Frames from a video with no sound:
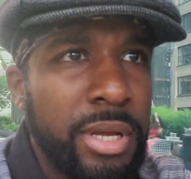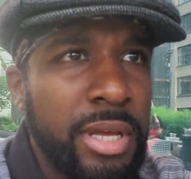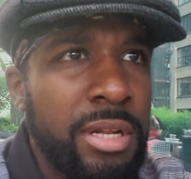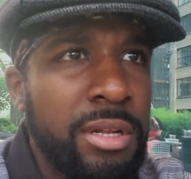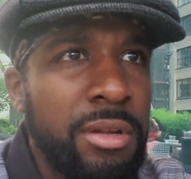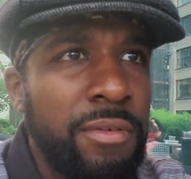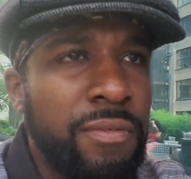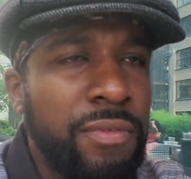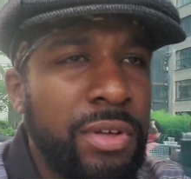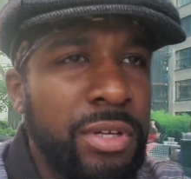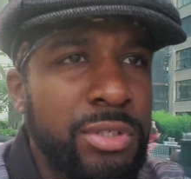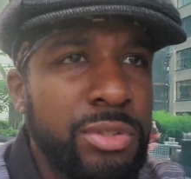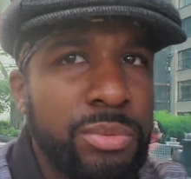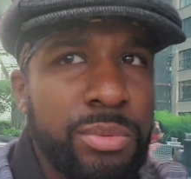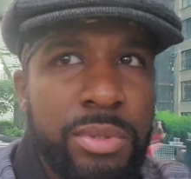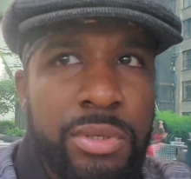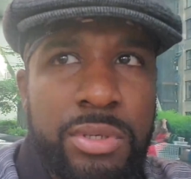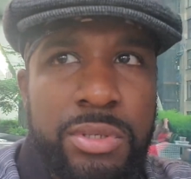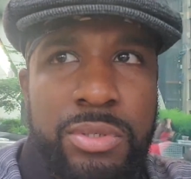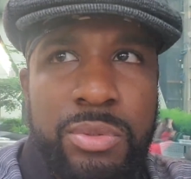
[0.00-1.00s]

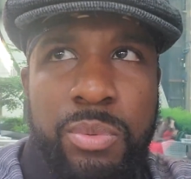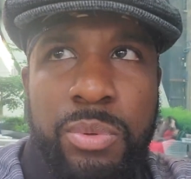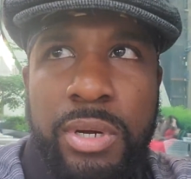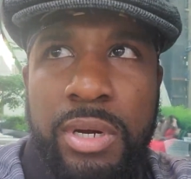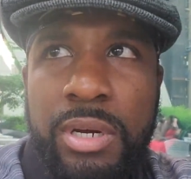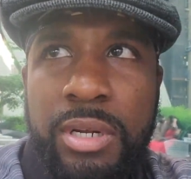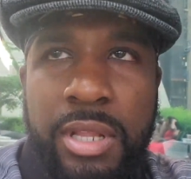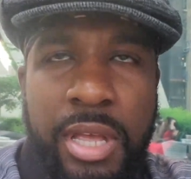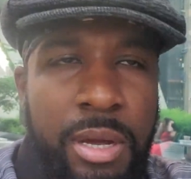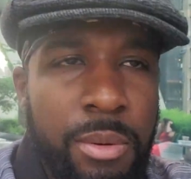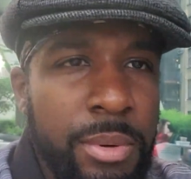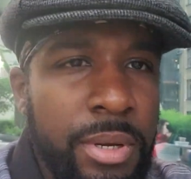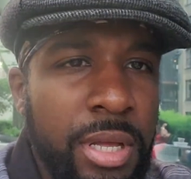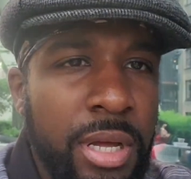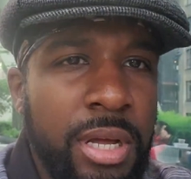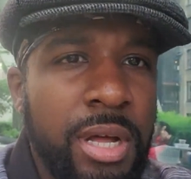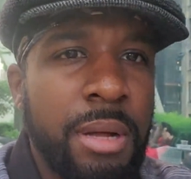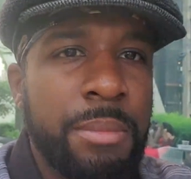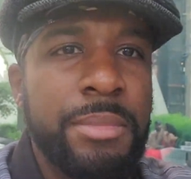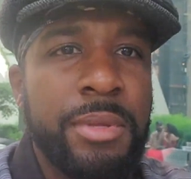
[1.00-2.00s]
individuals where like we
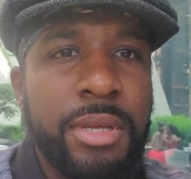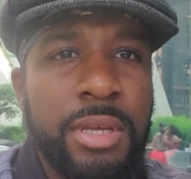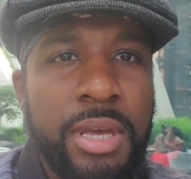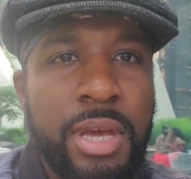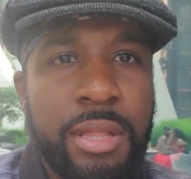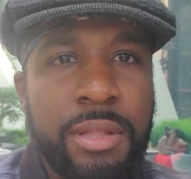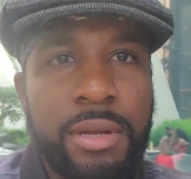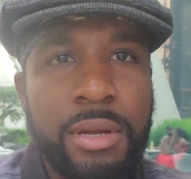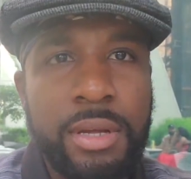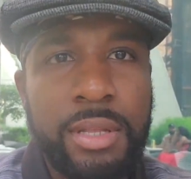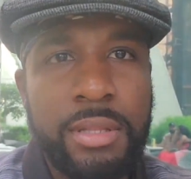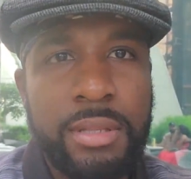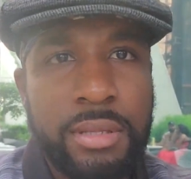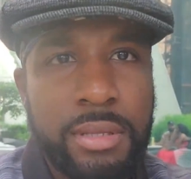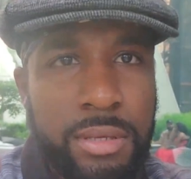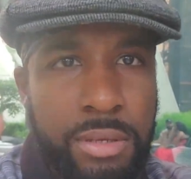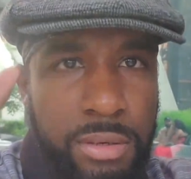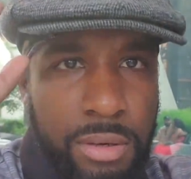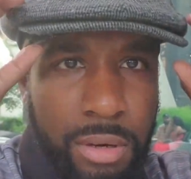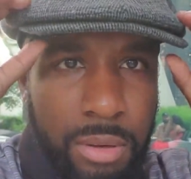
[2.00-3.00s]
could come together and,
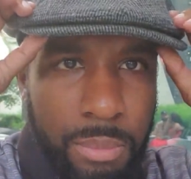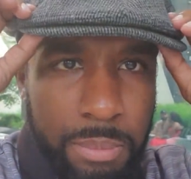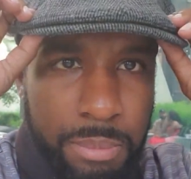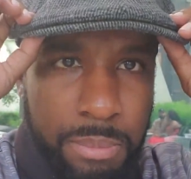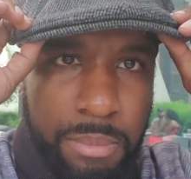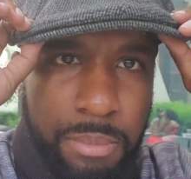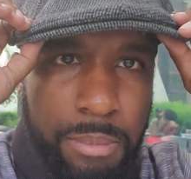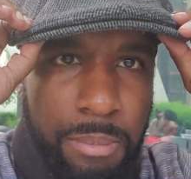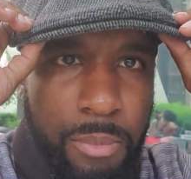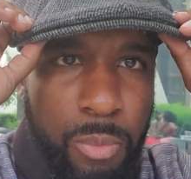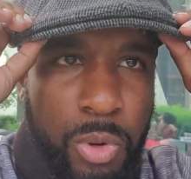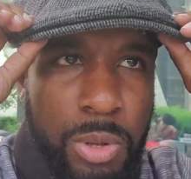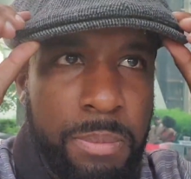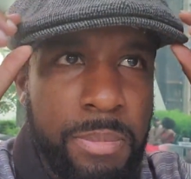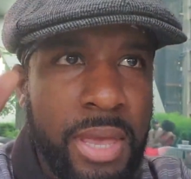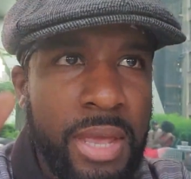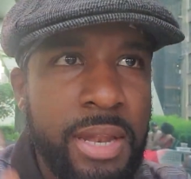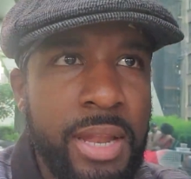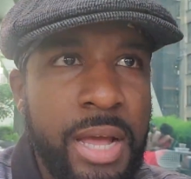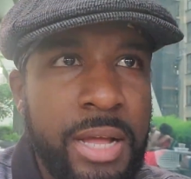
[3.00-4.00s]

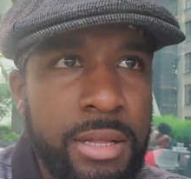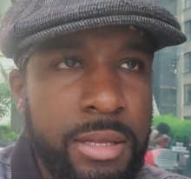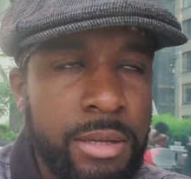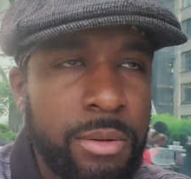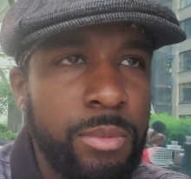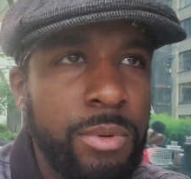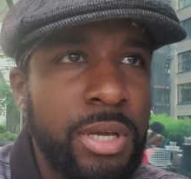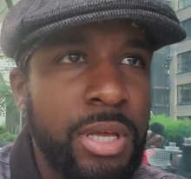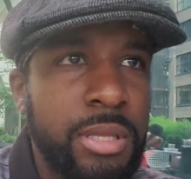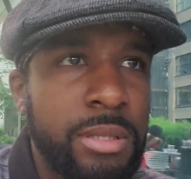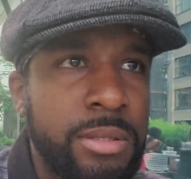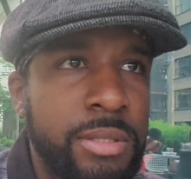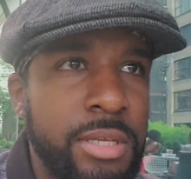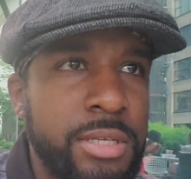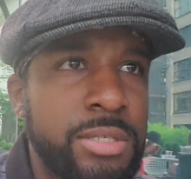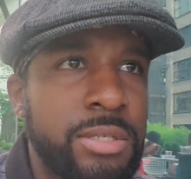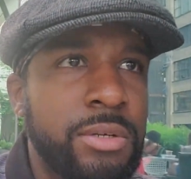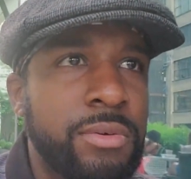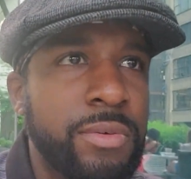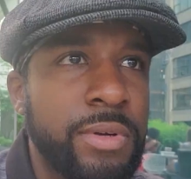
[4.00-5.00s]
we could
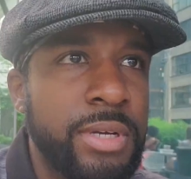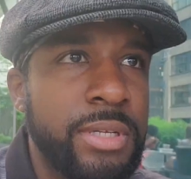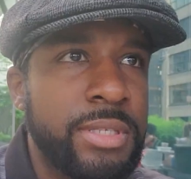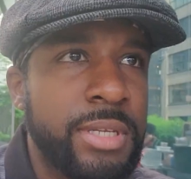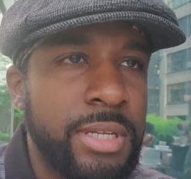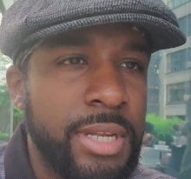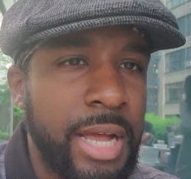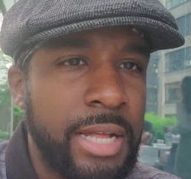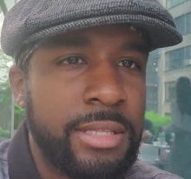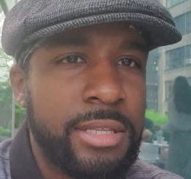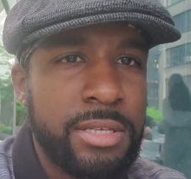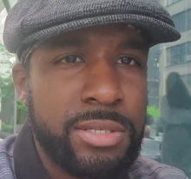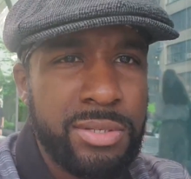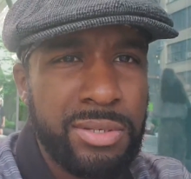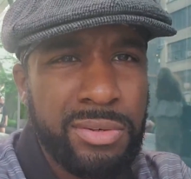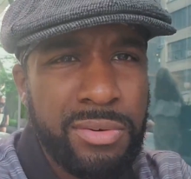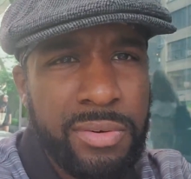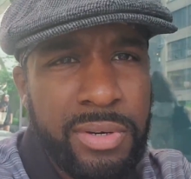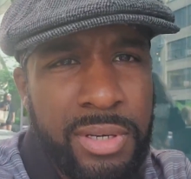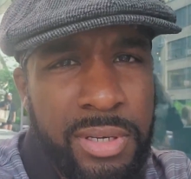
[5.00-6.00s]
disagree to not
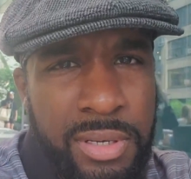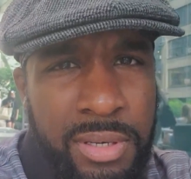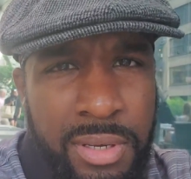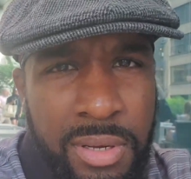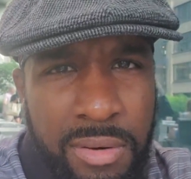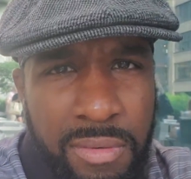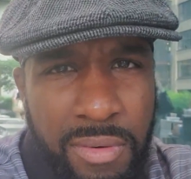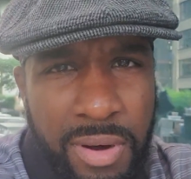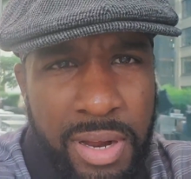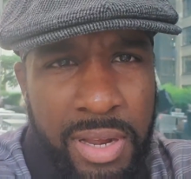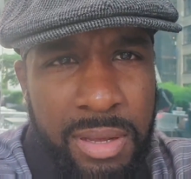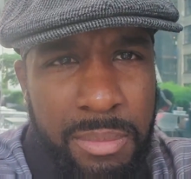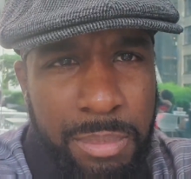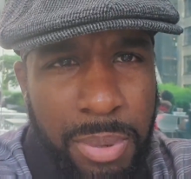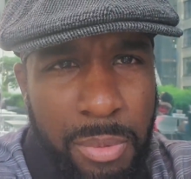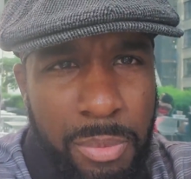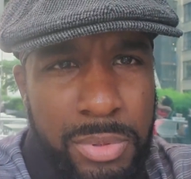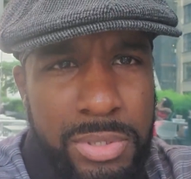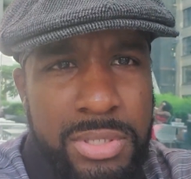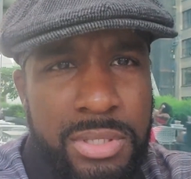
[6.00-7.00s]
disagree, right?
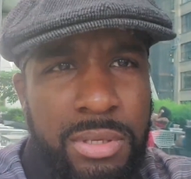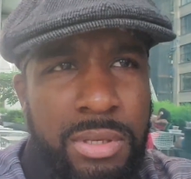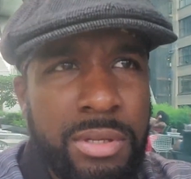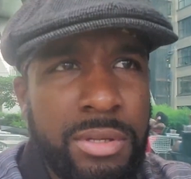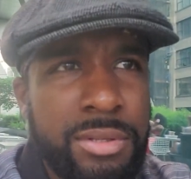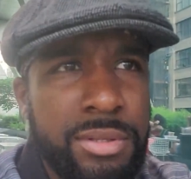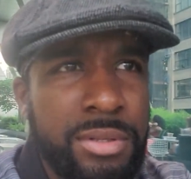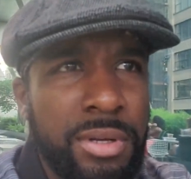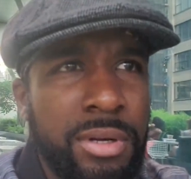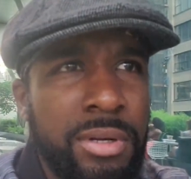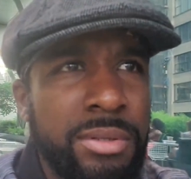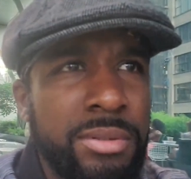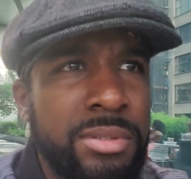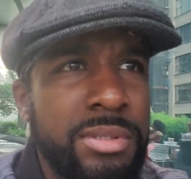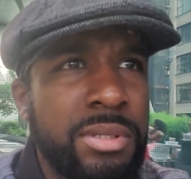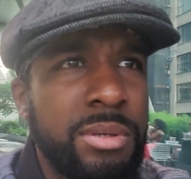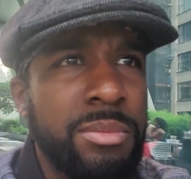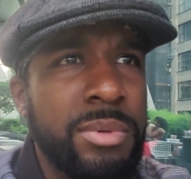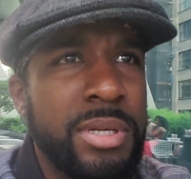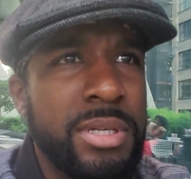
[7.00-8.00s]
But we're still adults
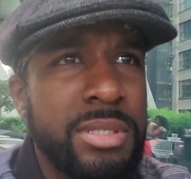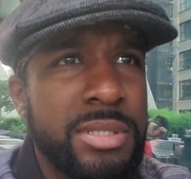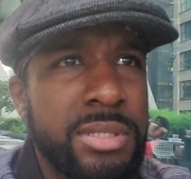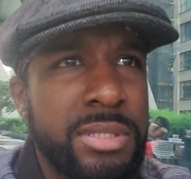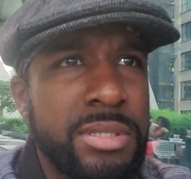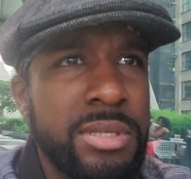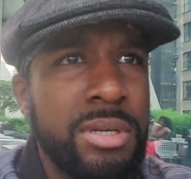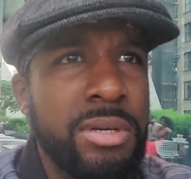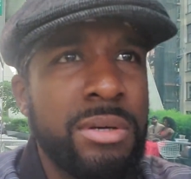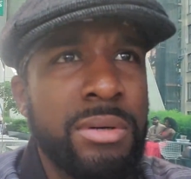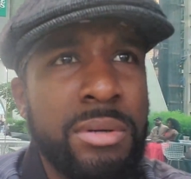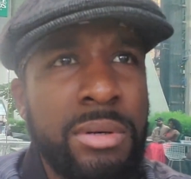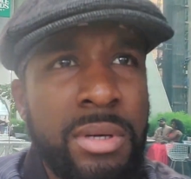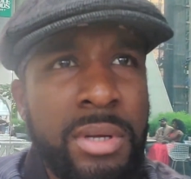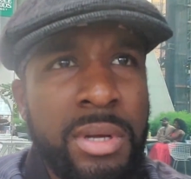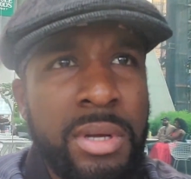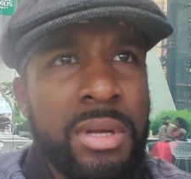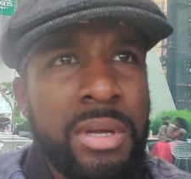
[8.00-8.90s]
and we could still,